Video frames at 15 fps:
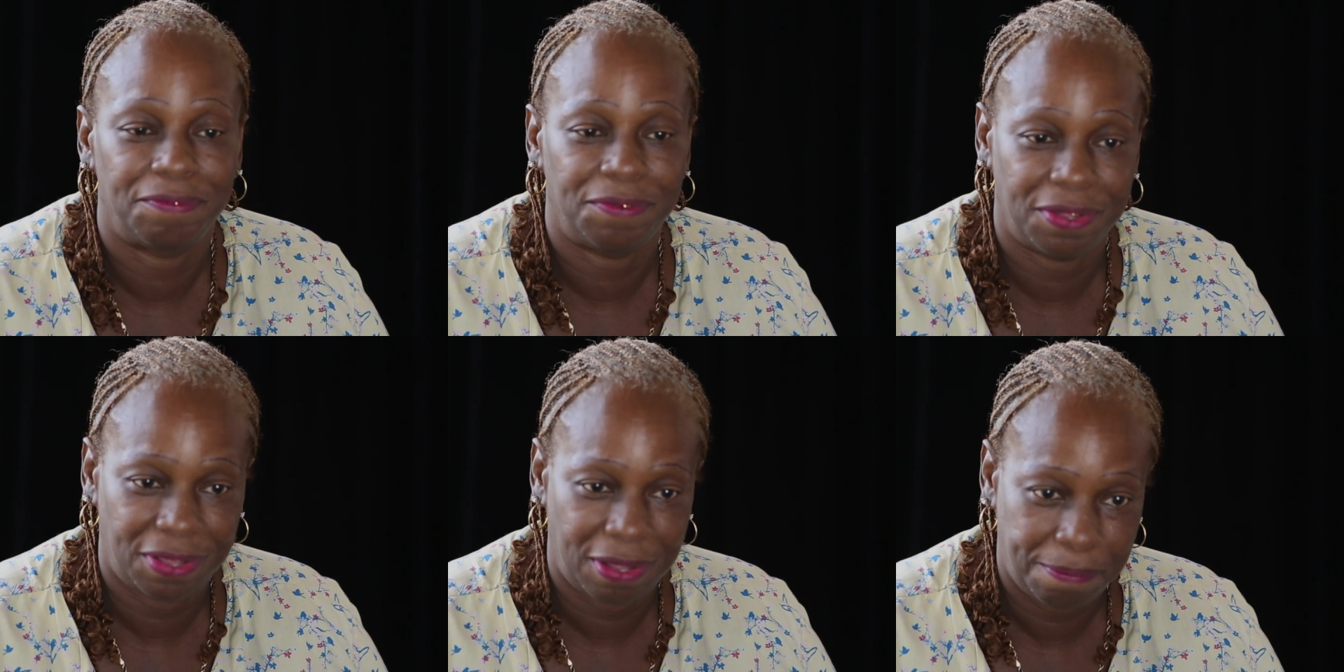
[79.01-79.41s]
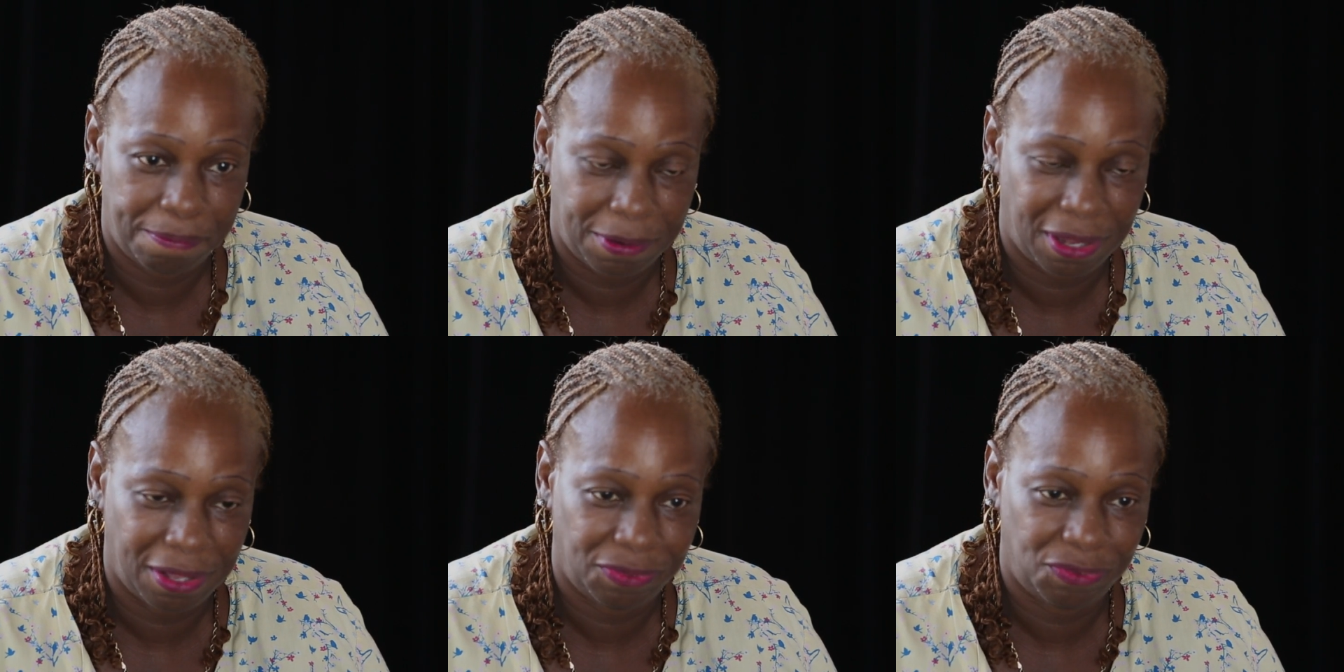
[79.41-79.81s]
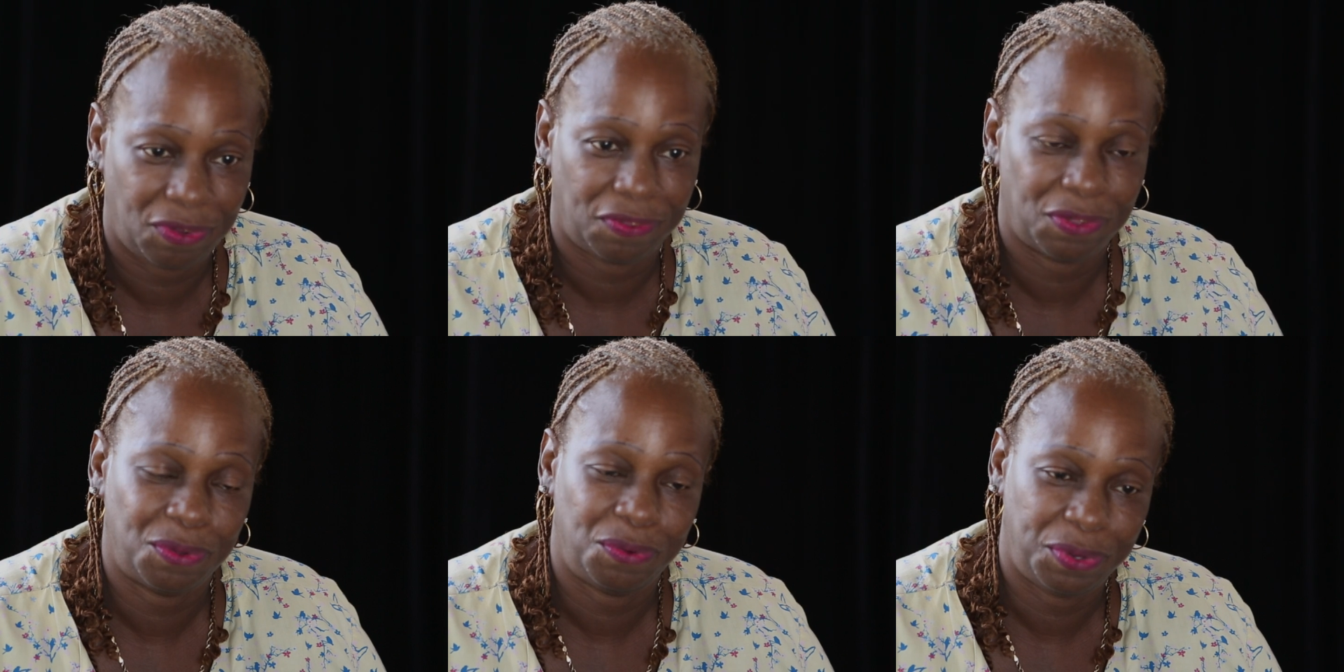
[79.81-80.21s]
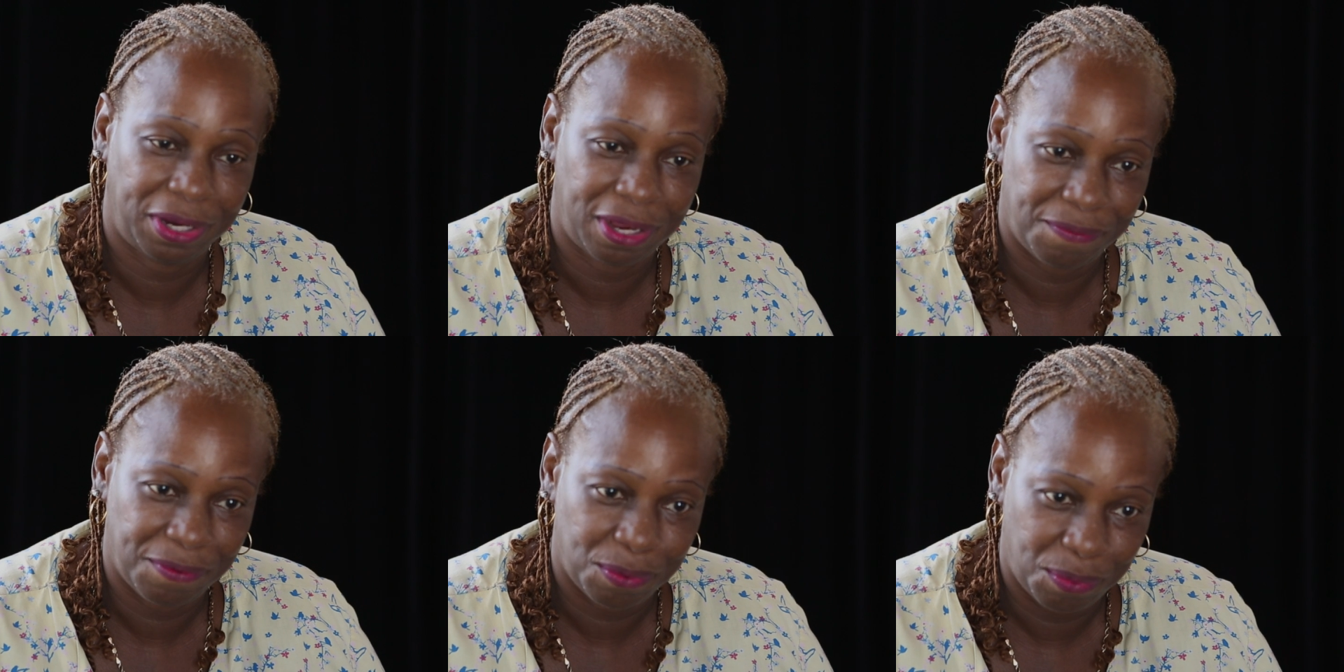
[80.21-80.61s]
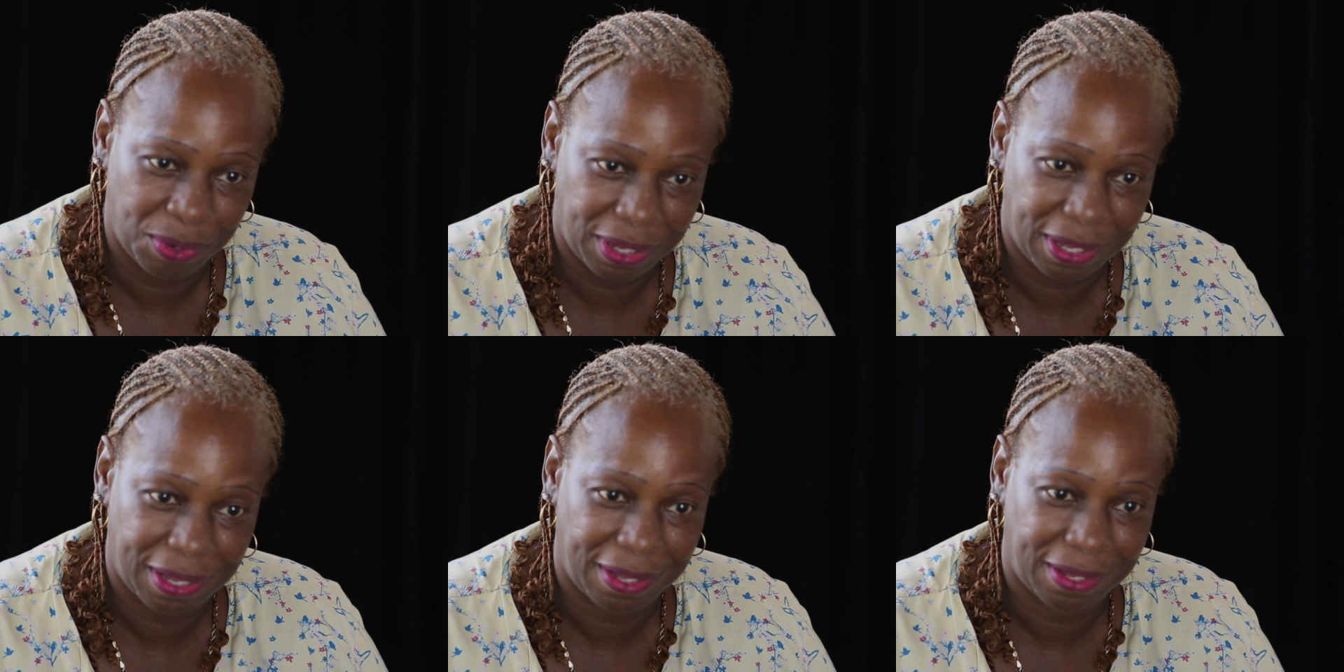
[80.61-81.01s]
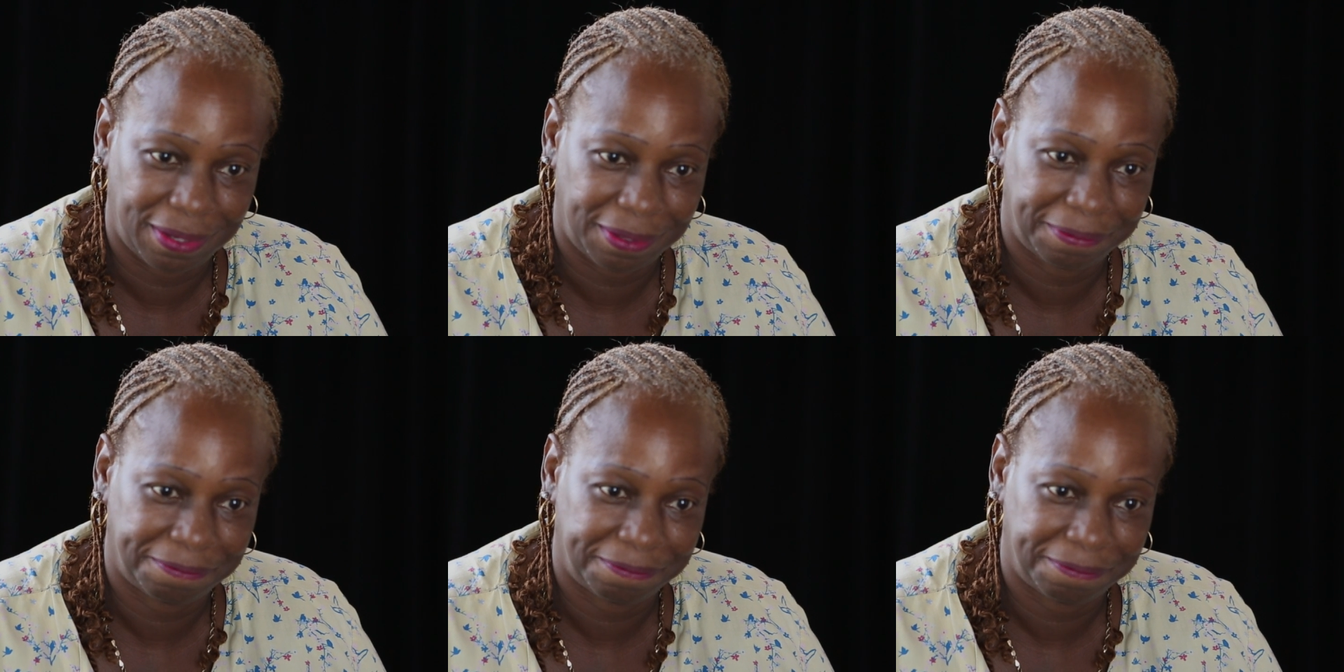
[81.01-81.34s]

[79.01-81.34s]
for that month, you have to go in every week.